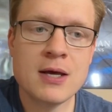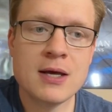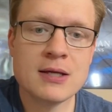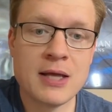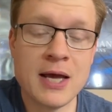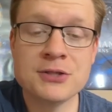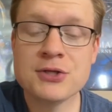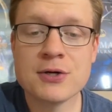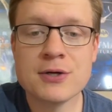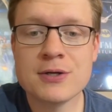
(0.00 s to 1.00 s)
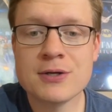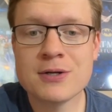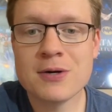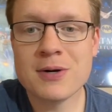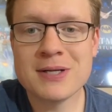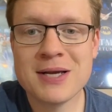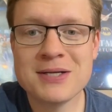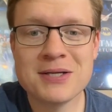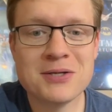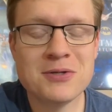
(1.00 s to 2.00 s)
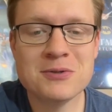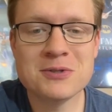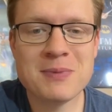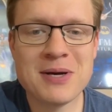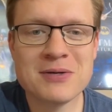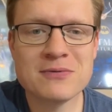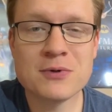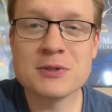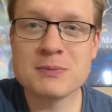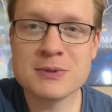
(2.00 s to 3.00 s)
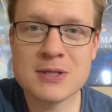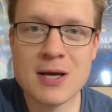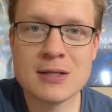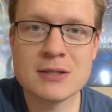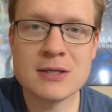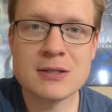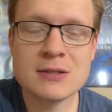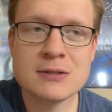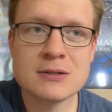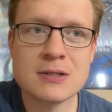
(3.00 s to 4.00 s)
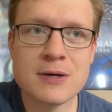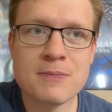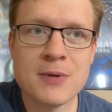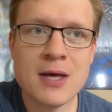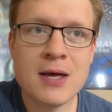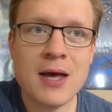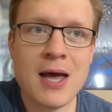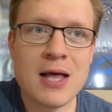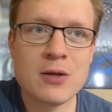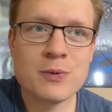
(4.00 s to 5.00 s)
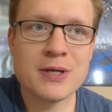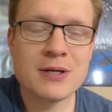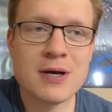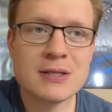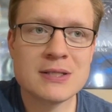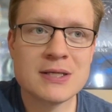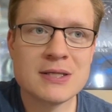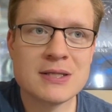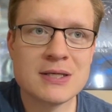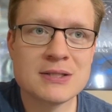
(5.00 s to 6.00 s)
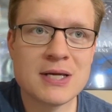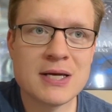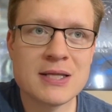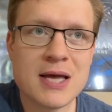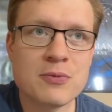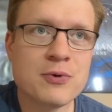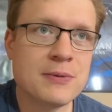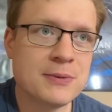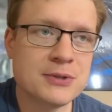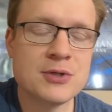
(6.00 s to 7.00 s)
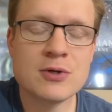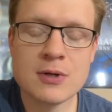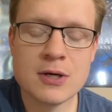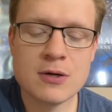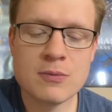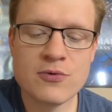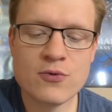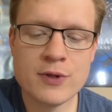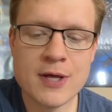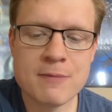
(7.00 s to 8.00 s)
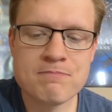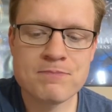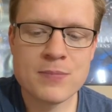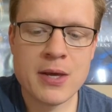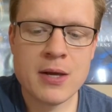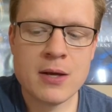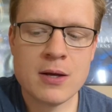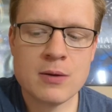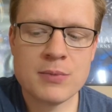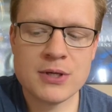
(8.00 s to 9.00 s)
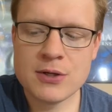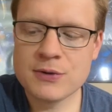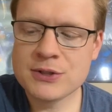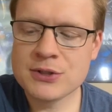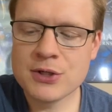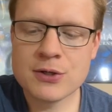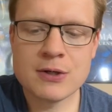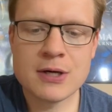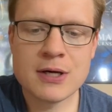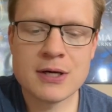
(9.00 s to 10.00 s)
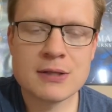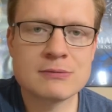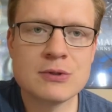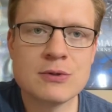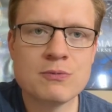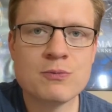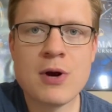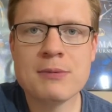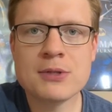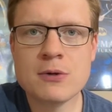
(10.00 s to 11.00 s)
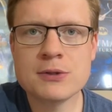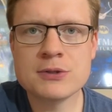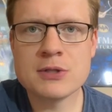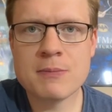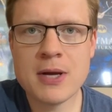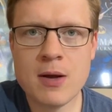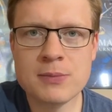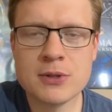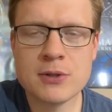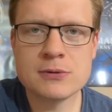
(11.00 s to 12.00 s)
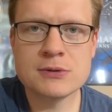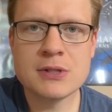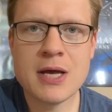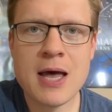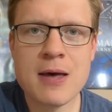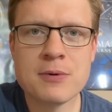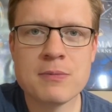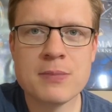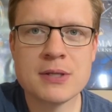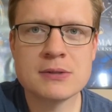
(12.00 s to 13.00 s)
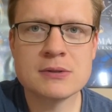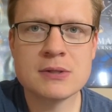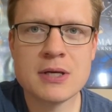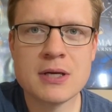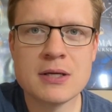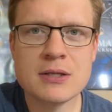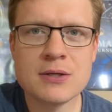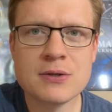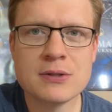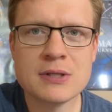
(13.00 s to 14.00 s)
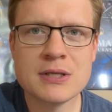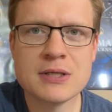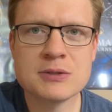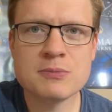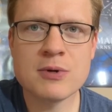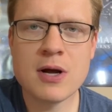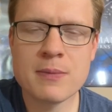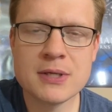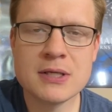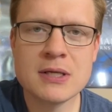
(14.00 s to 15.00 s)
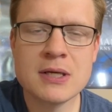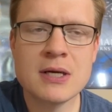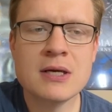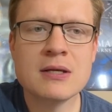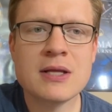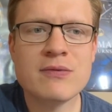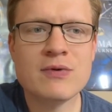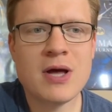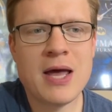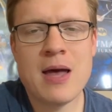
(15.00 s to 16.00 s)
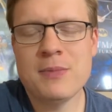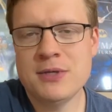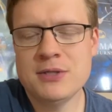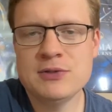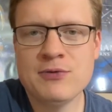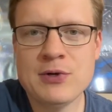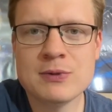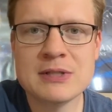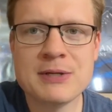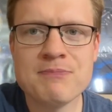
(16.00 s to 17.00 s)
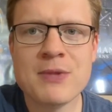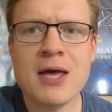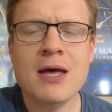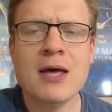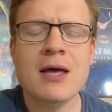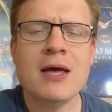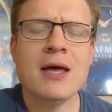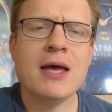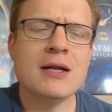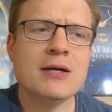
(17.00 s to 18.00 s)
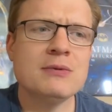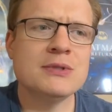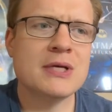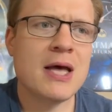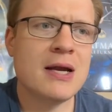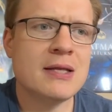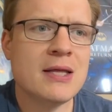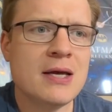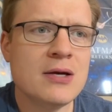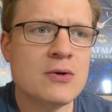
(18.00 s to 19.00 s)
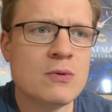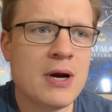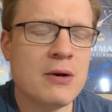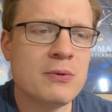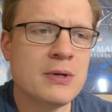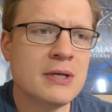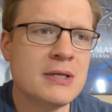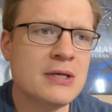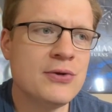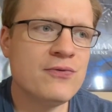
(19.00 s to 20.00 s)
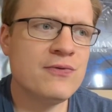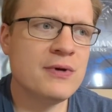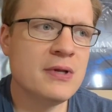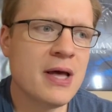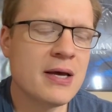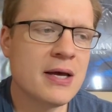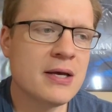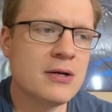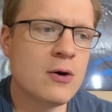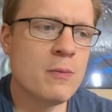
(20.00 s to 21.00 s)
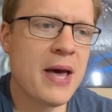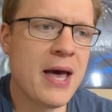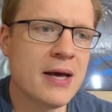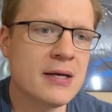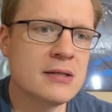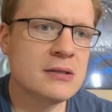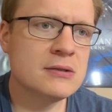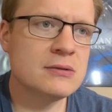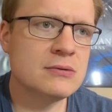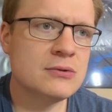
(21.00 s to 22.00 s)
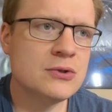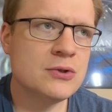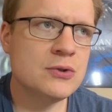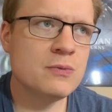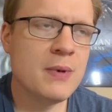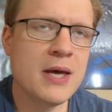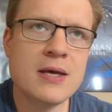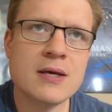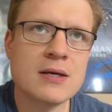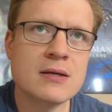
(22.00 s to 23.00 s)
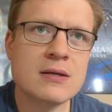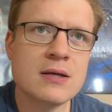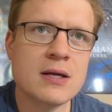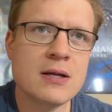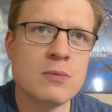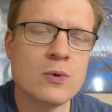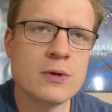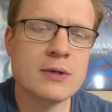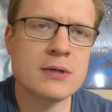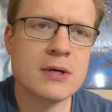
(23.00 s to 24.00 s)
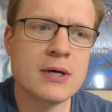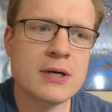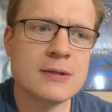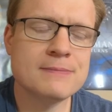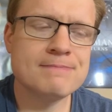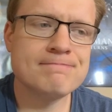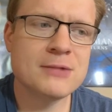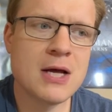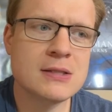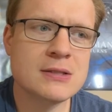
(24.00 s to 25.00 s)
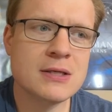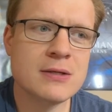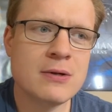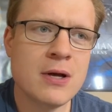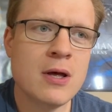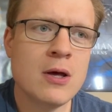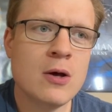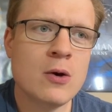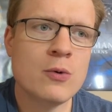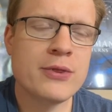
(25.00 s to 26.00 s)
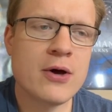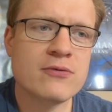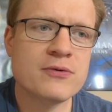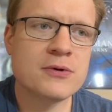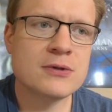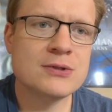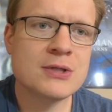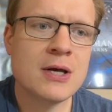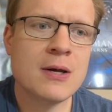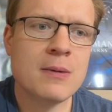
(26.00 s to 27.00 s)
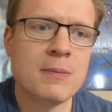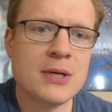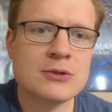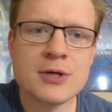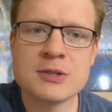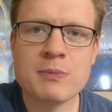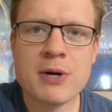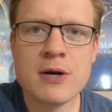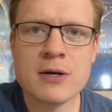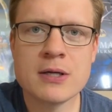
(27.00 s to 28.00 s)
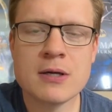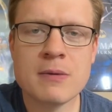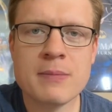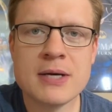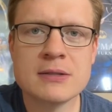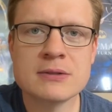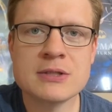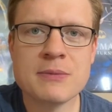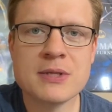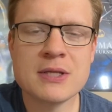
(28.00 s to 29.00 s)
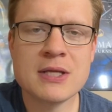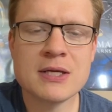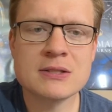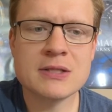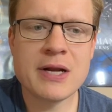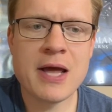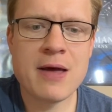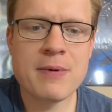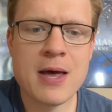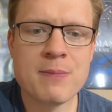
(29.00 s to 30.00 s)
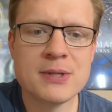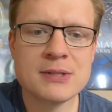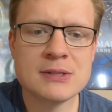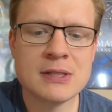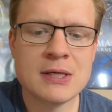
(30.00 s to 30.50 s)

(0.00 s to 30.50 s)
And last year, I did a huge amount of Christmas content and Halloween content and things like that the previous year before that. But this year you could probably notice that my uploads haven't been nearly as prominent. They've not happened as frequently. And it was the kind of thing to where I really didn't feel like I could go back to making any more content without first being transparent about some of the things that have happened.